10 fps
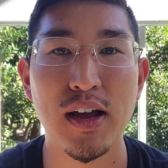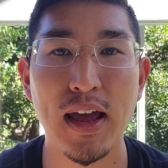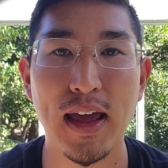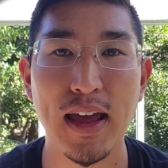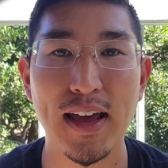
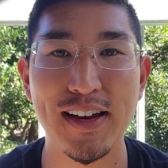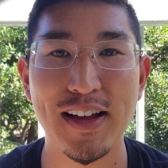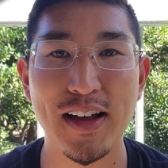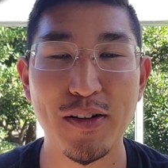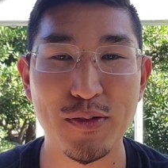and uh,
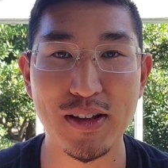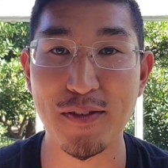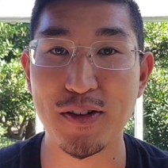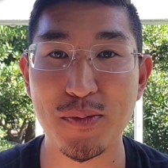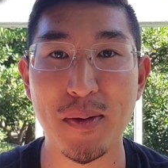I'll
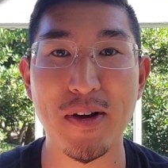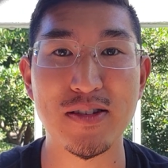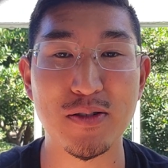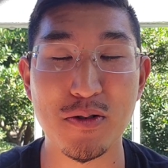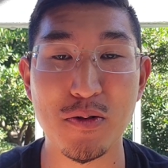definitely do my
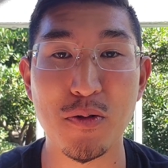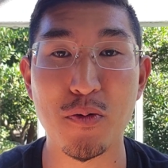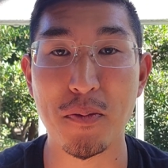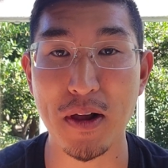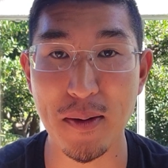best to
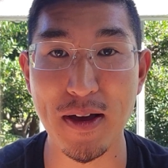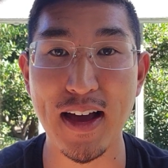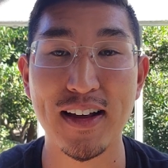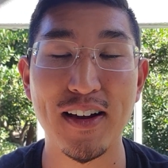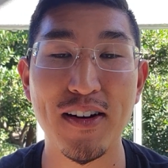reply back.
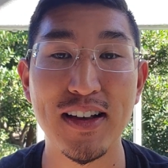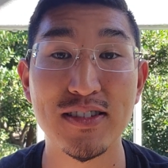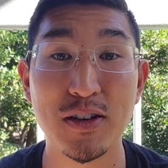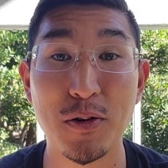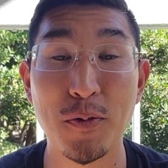All right,
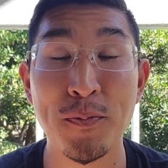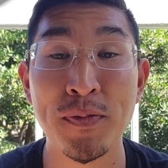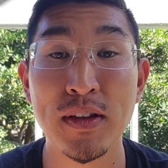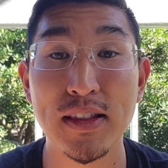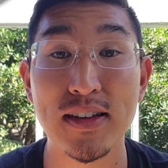so
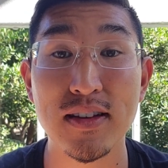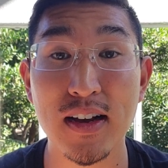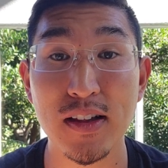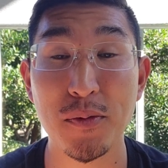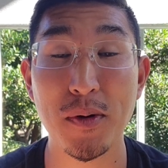let's talk
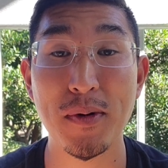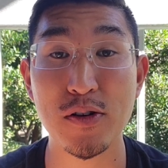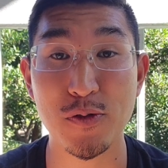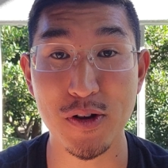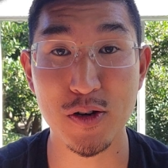a little bit about
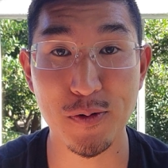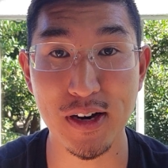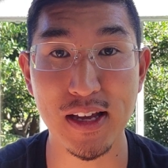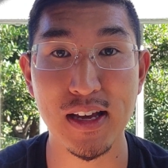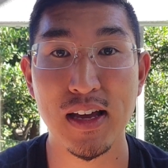
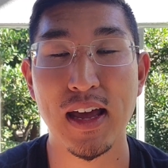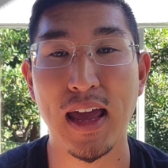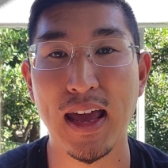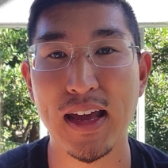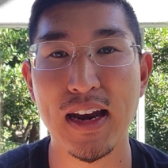2020,
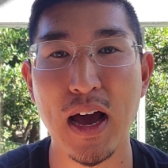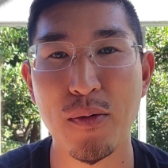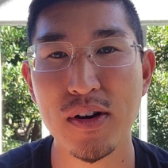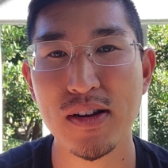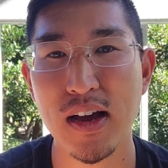and I
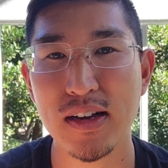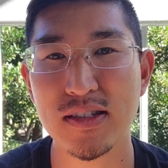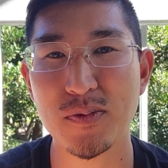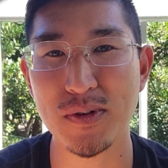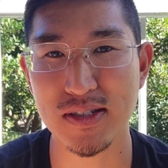want to talk
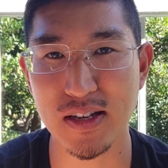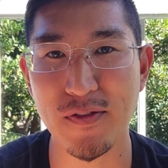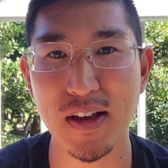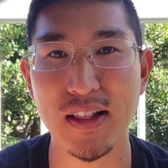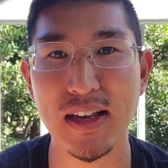
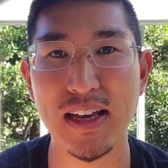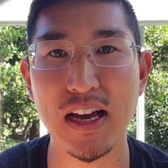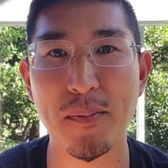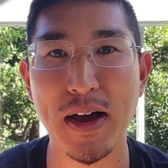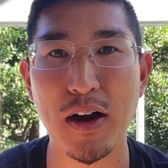specifically
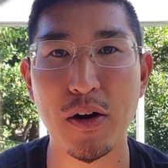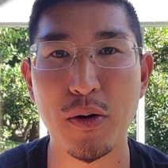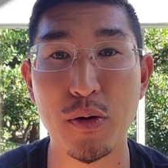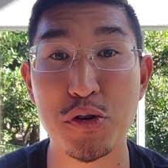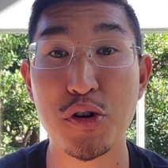
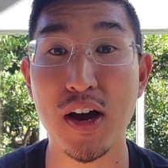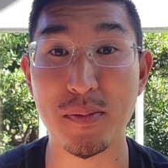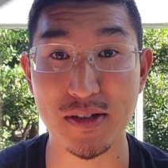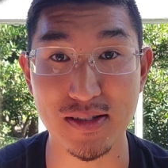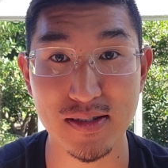about
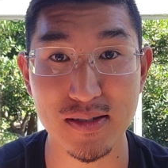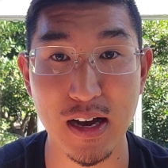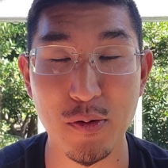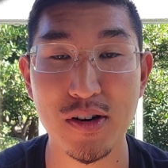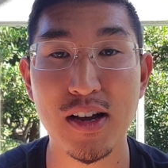traumas.
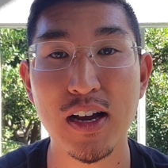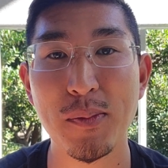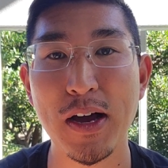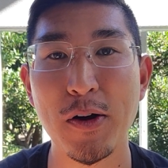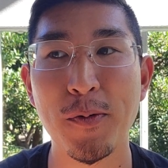I want to talk
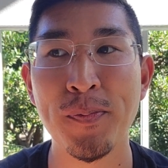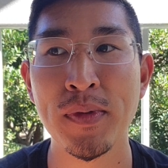about